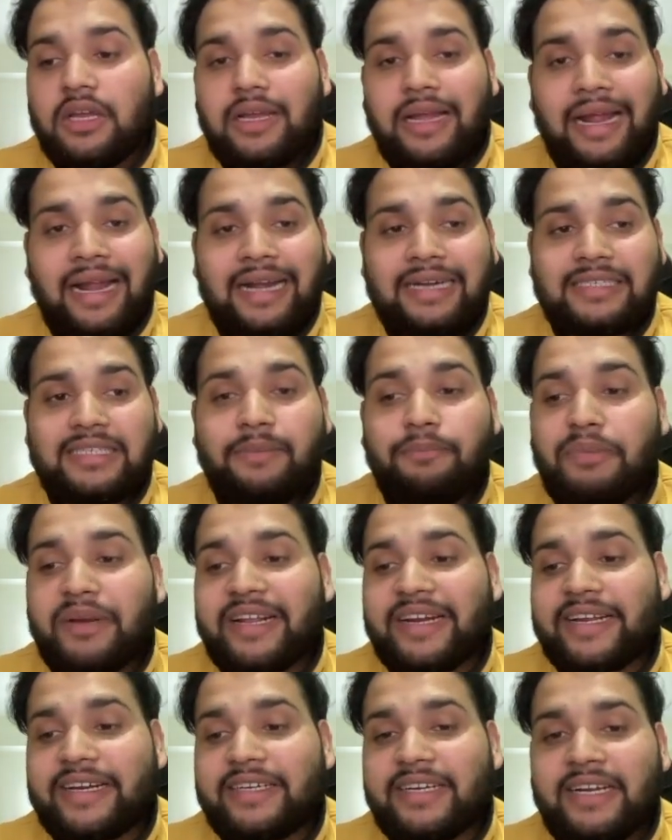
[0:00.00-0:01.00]
and simply
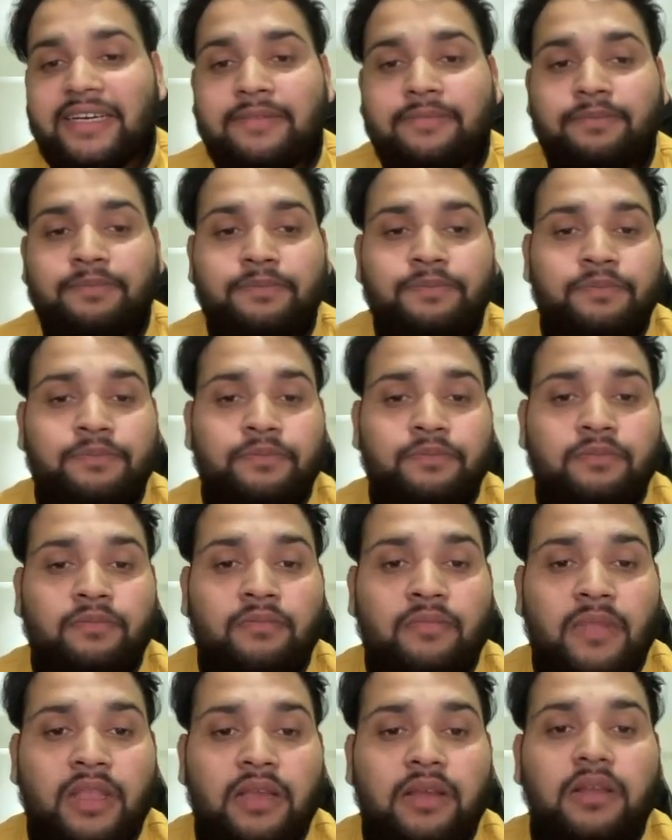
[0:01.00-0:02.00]
click done.
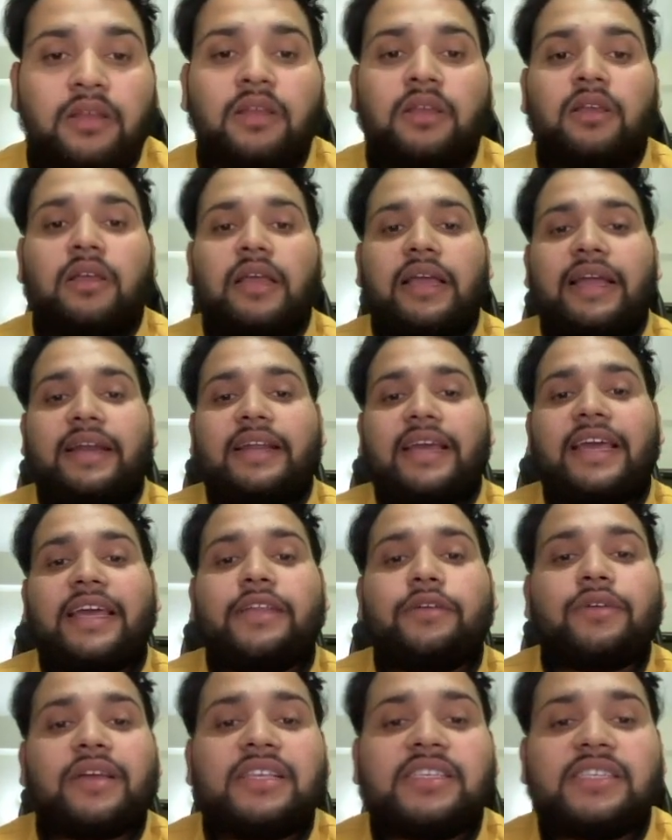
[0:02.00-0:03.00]
And here
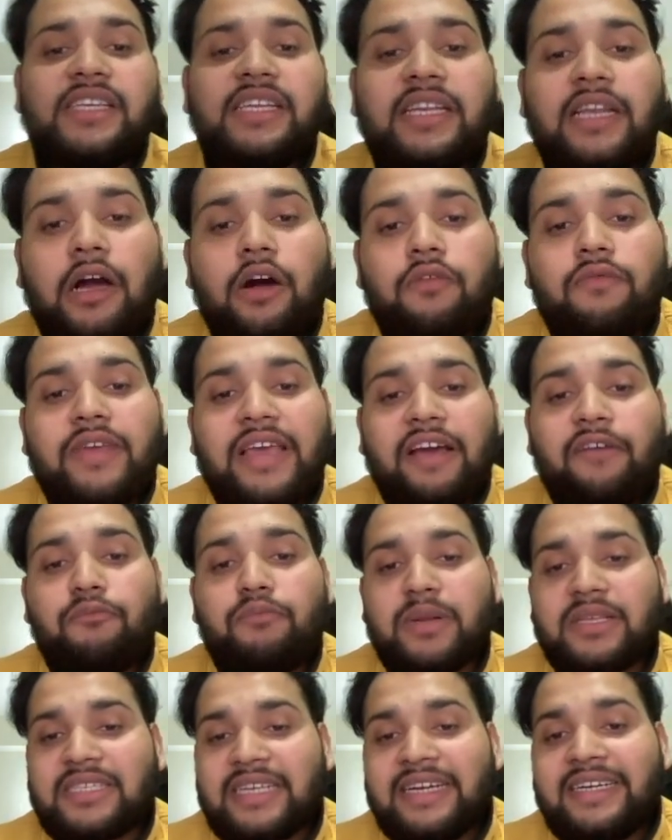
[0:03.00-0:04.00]
you can see now we have
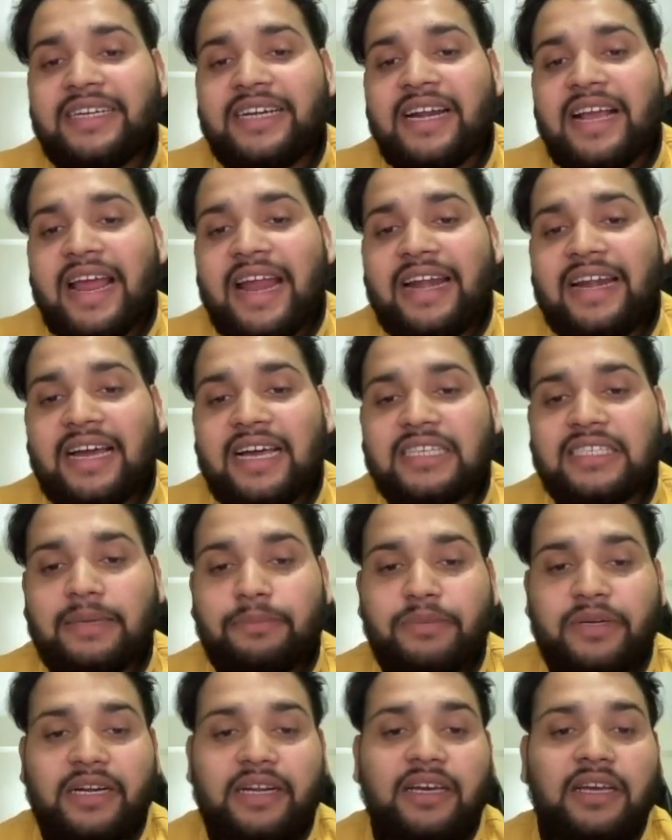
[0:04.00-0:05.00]
presented and
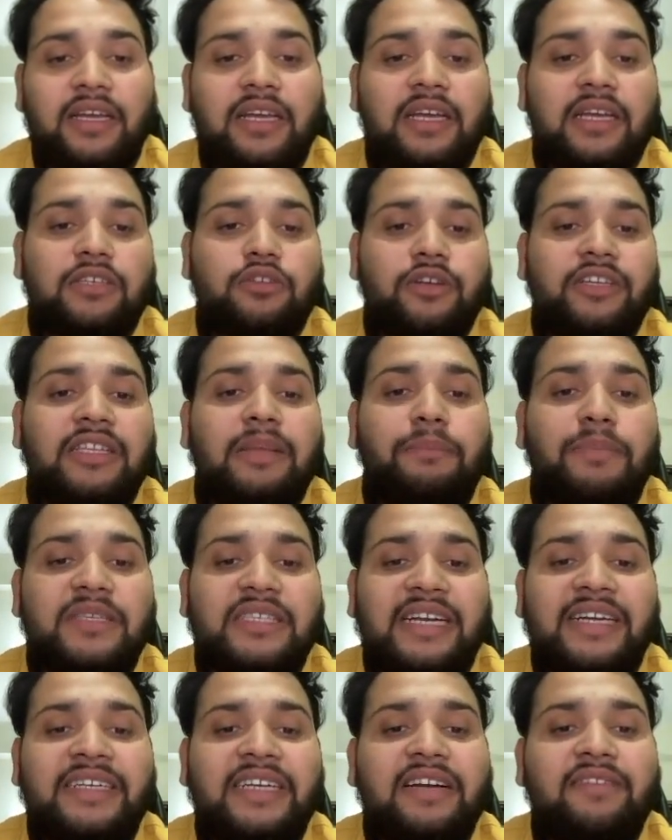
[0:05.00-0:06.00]
accepted. So in the
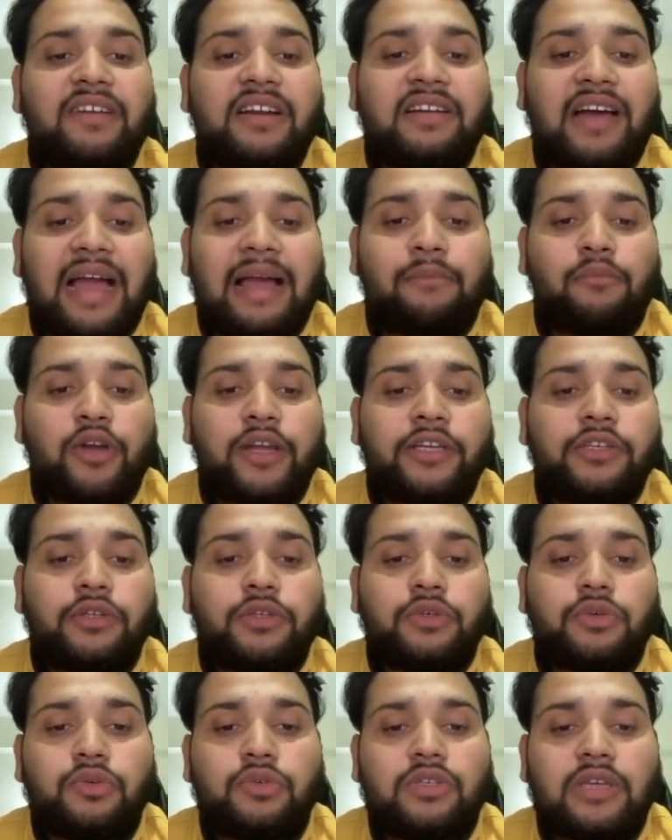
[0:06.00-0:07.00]
presented one, I am going to
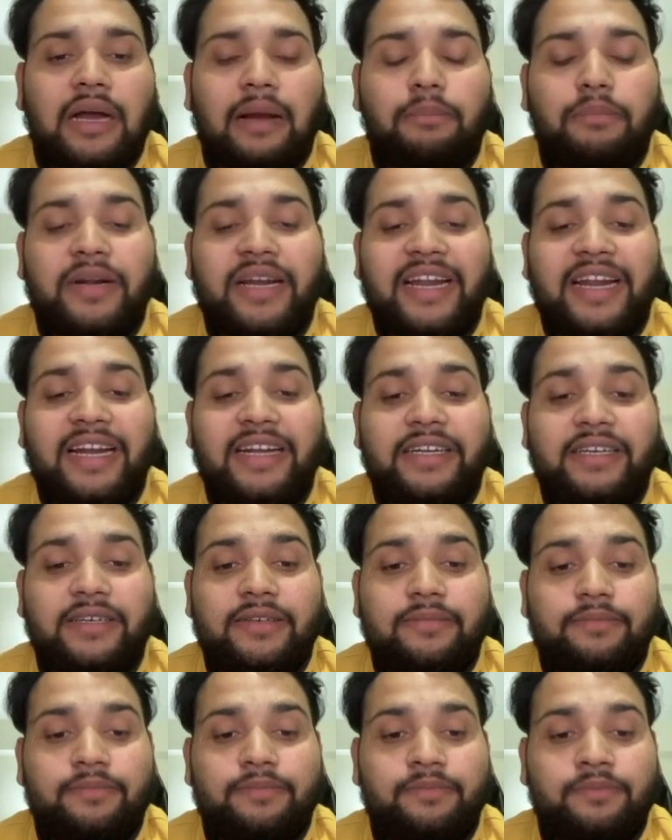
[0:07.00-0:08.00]
use update
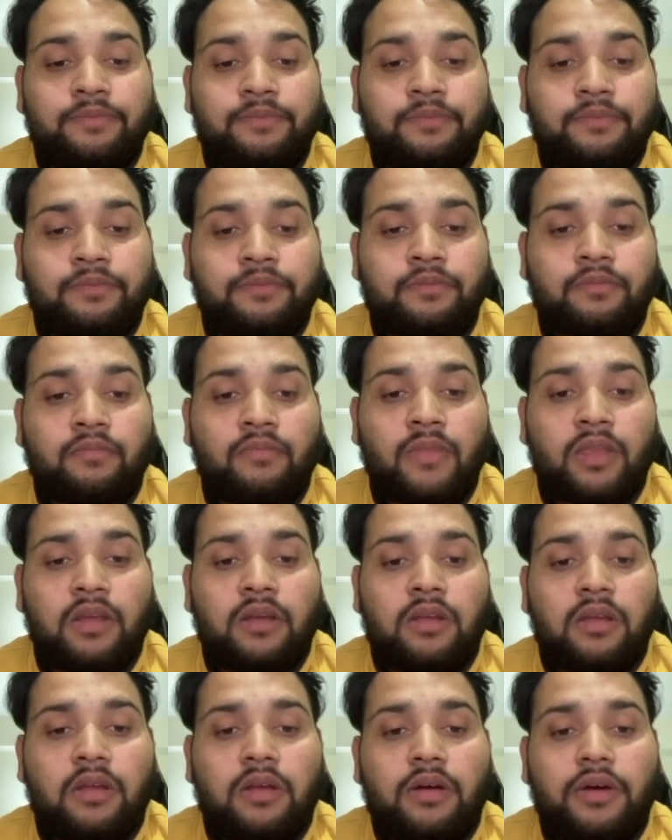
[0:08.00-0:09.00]

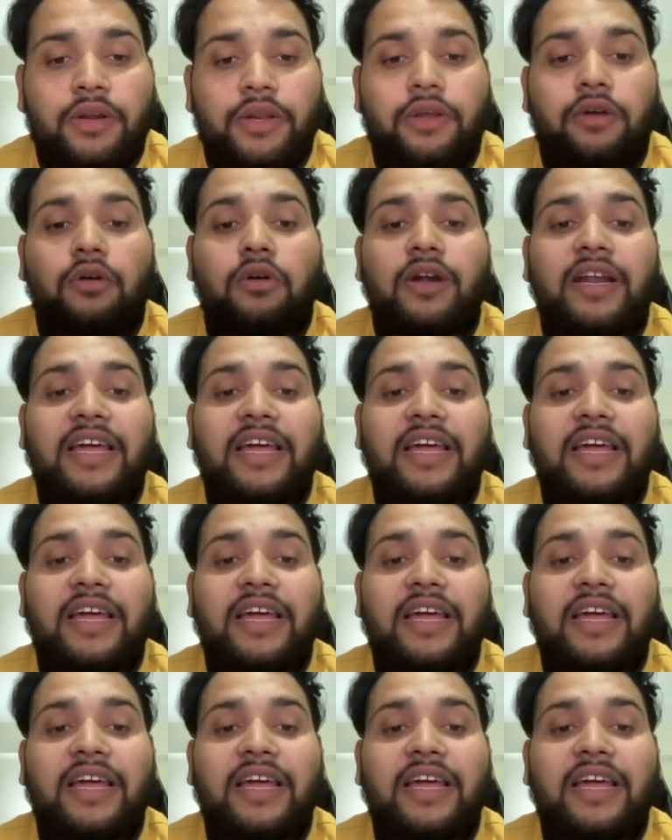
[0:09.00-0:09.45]
record